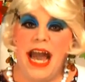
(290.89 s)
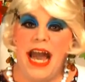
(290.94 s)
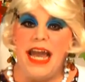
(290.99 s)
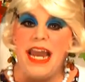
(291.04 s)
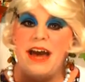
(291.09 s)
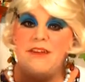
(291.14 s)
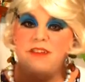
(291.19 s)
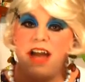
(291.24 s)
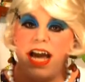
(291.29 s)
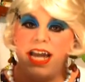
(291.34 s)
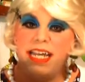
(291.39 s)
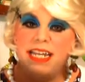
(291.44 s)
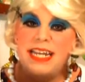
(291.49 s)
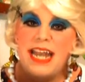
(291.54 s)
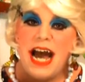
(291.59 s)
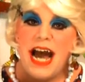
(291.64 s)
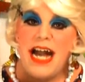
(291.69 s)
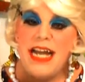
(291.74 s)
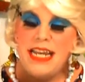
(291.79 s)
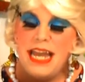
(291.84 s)
And I've got a
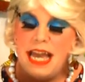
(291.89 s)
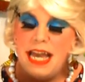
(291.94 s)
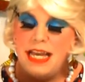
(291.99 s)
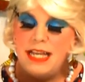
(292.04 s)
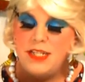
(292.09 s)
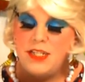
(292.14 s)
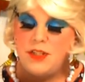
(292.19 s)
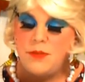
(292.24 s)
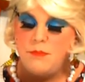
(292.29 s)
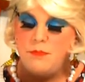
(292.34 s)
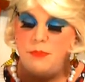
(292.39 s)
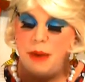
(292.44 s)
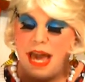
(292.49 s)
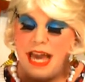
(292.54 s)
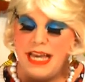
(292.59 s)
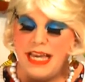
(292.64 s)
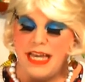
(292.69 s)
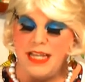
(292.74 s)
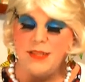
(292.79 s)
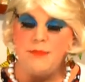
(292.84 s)
9-inch
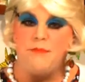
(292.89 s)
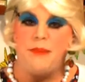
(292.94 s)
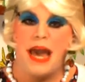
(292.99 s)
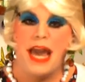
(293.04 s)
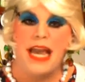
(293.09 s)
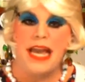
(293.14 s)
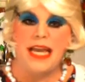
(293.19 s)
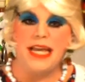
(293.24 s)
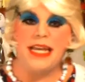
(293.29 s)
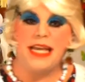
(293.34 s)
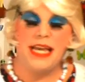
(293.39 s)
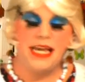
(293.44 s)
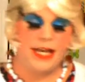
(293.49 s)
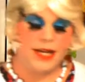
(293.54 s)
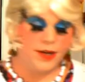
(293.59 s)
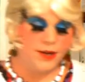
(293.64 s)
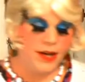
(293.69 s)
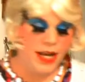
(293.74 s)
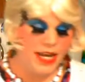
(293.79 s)
baking pan here,